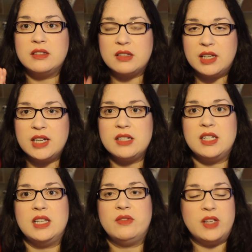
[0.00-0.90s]
Sling
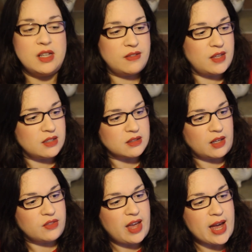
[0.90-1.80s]
T V, things
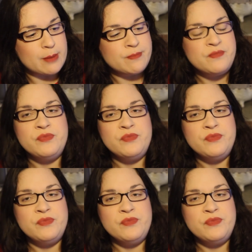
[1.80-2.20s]
like that.